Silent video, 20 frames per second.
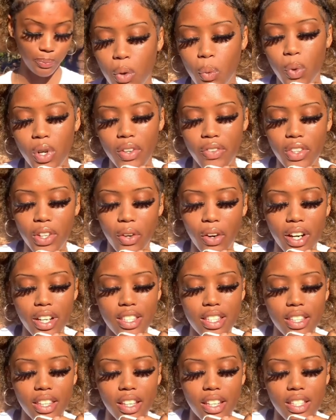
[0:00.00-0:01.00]
One of the
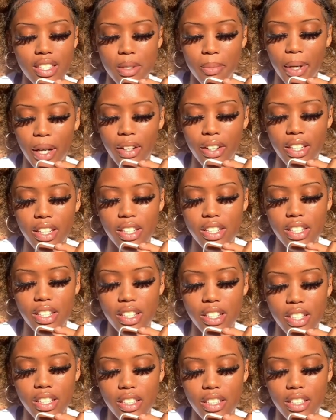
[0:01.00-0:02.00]
crazy things about
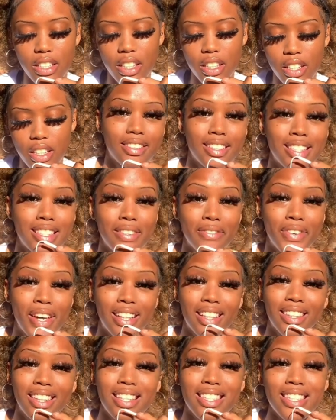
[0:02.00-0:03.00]
energy is the fact
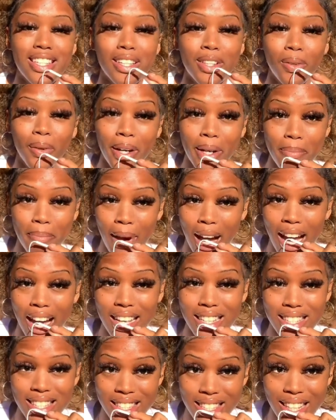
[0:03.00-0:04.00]
that they say great
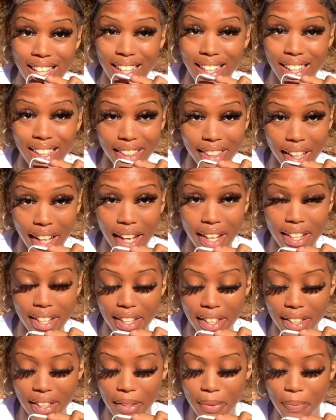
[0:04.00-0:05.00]
minds think alike.
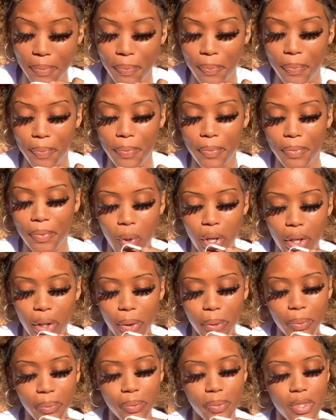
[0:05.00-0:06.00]

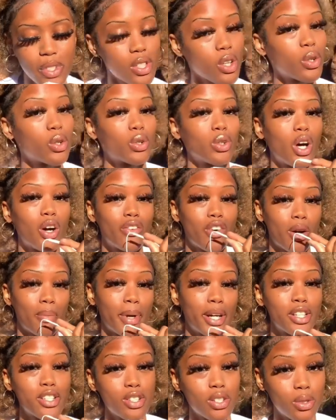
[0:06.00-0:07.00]
Well, so do low
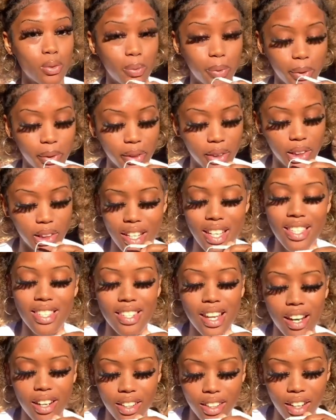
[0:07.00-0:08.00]
vibrational ones. It's
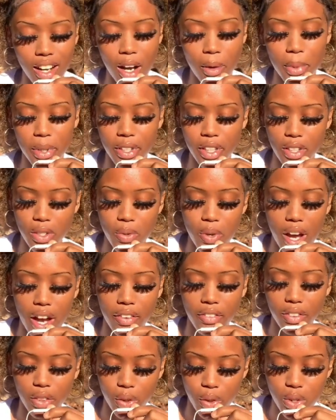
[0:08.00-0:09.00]
not uncommon that you
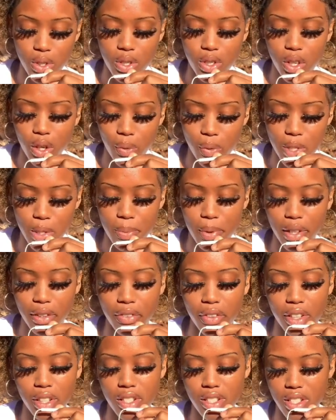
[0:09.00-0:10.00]
have little to no respect
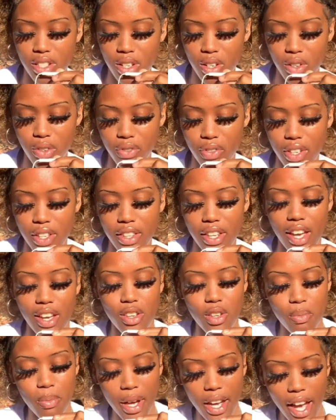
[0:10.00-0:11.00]
for yourself and that
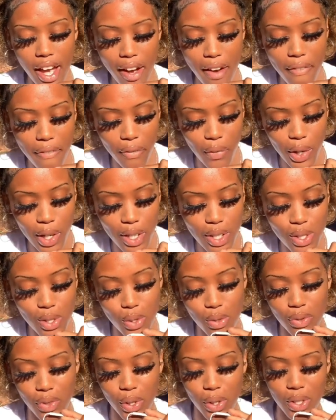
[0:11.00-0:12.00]
you may have friends who
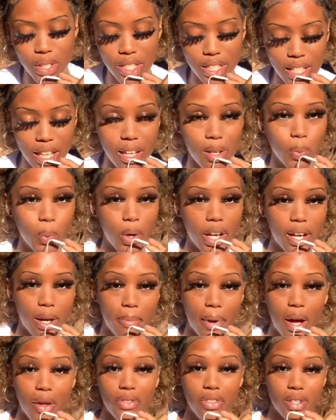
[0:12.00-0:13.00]
feel the same way
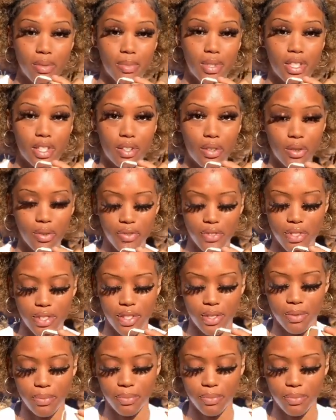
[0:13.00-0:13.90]
about themselves.